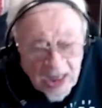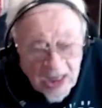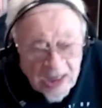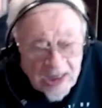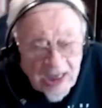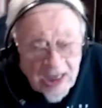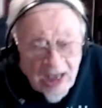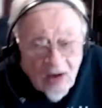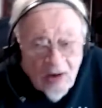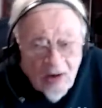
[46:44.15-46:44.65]

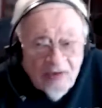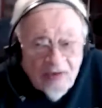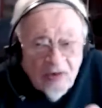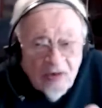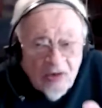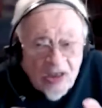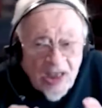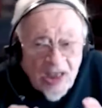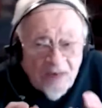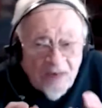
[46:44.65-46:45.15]
Now,
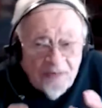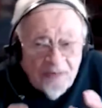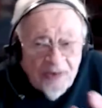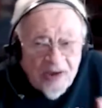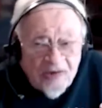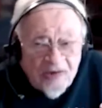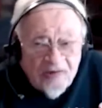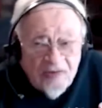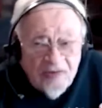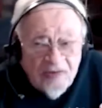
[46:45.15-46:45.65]
you've got to
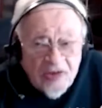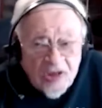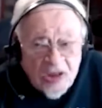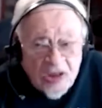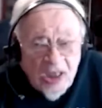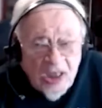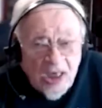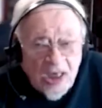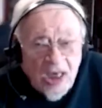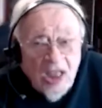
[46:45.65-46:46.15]
picture the
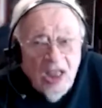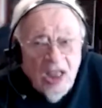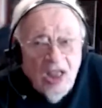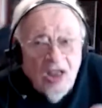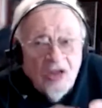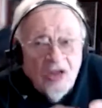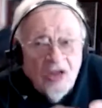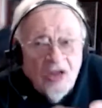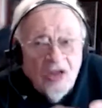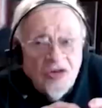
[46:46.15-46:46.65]
scene.
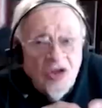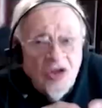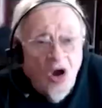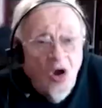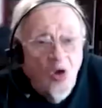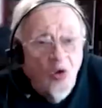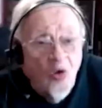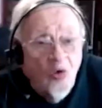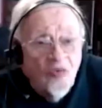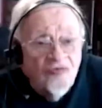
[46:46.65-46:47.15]
The
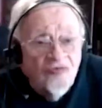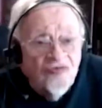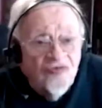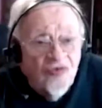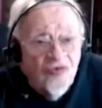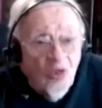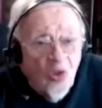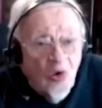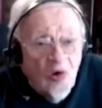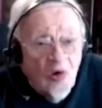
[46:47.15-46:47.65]
whole
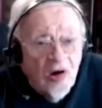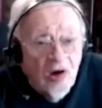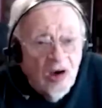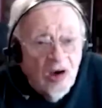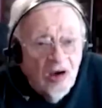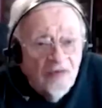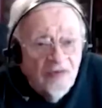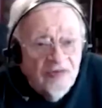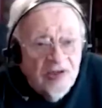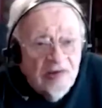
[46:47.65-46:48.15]
floor
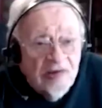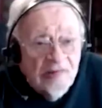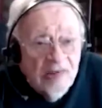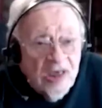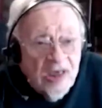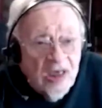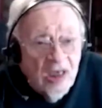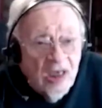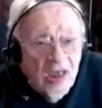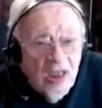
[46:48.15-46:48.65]
of the
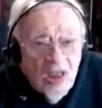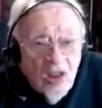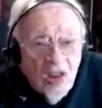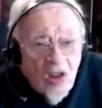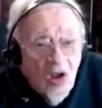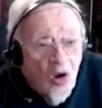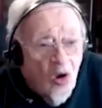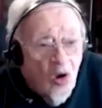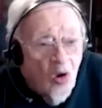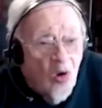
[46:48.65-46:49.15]
arena,
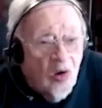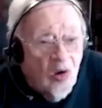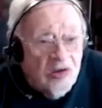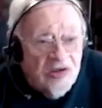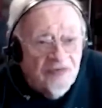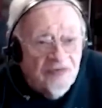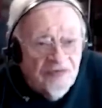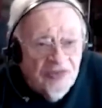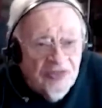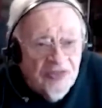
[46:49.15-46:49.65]
all
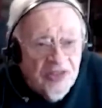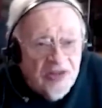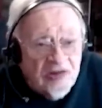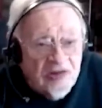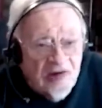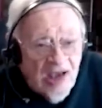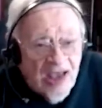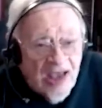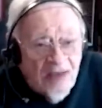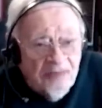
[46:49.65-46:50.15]
different things are
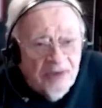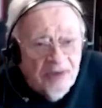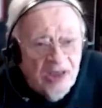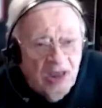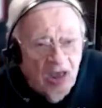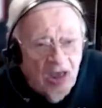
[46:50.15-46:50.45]
happening.